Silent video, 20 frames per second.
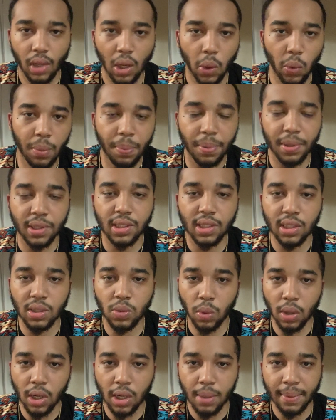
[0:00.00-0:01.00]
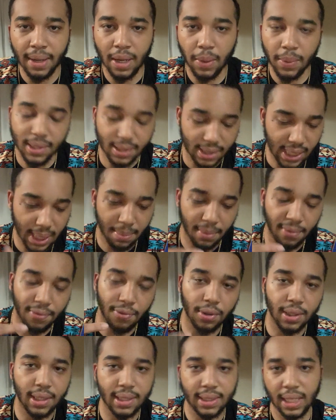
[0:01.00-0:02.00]
We push this word, man. We stand
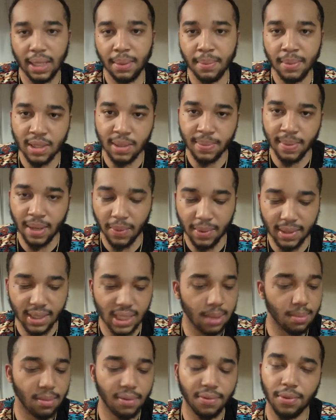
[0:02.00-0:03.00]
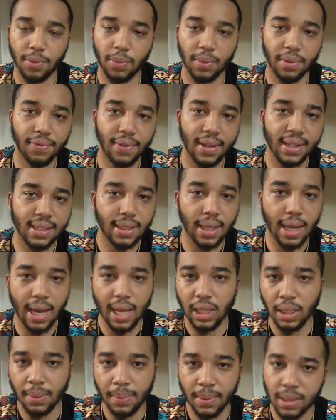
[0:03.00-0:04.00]
before the demons, man. We face the
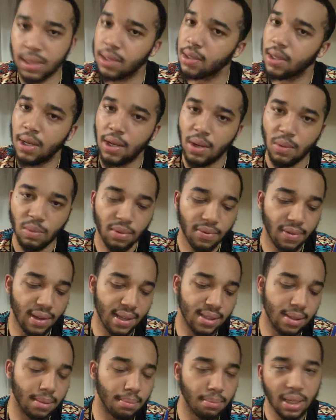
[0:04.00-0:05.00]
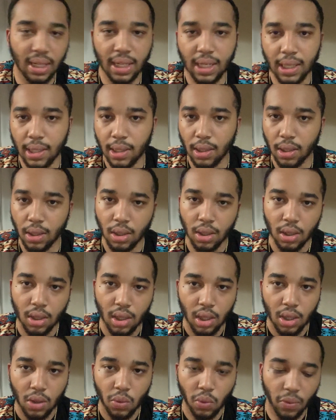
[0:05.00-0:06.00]
elements. We face the media.
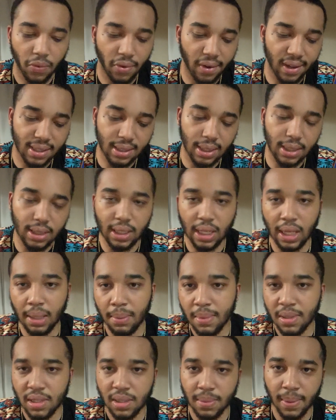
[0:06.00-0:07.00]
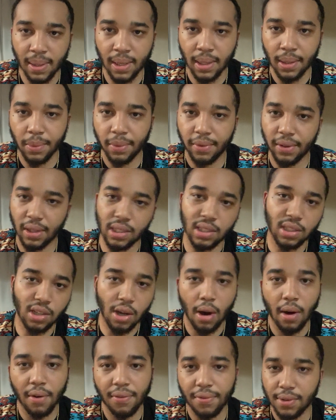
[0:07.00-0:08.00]
We face the demons, man, the
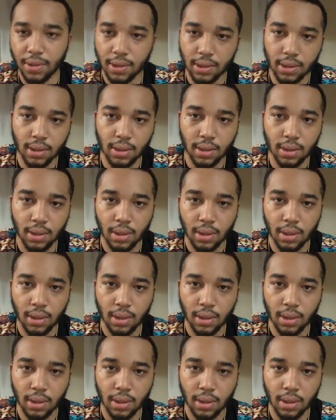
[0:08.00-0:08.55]
scoffers,